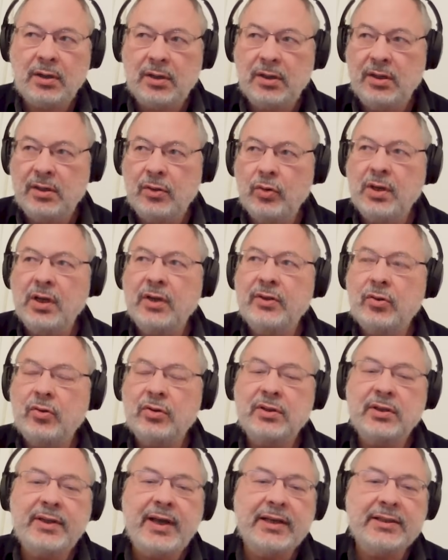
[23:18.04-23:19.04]
looking
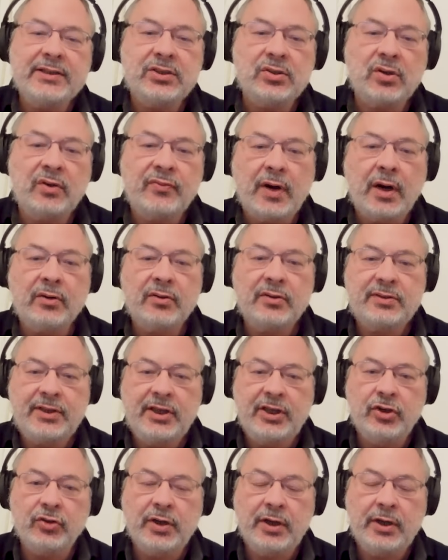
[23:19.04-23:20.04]
through the lens of our
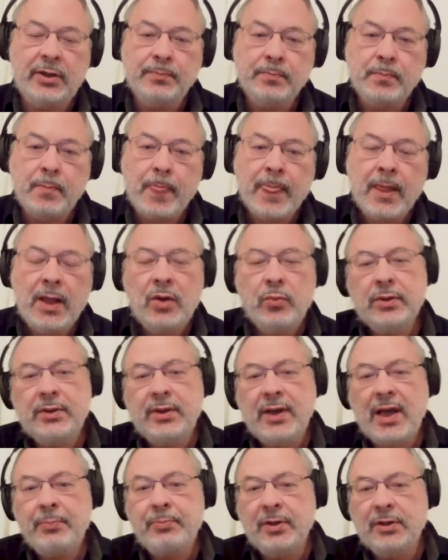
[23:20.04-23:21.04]
theory,
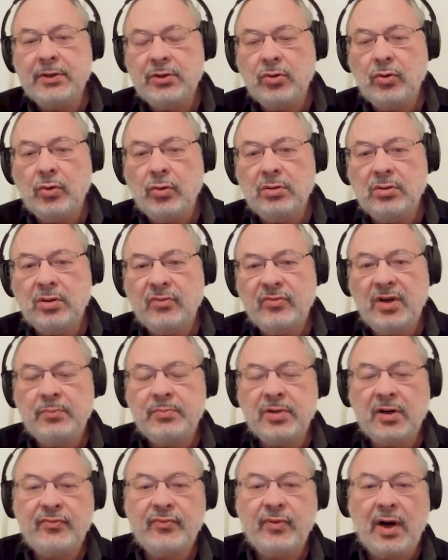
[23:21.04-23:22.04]
what happened on
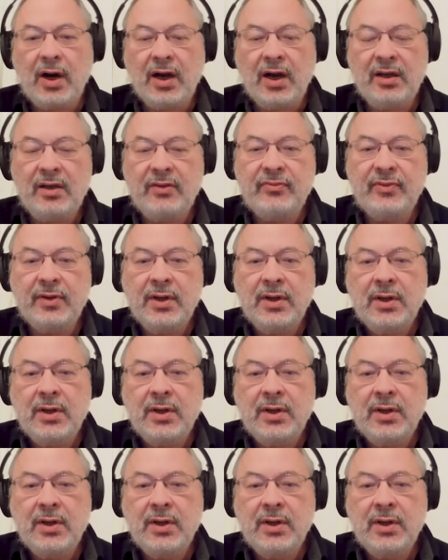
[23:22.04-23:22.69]
November 5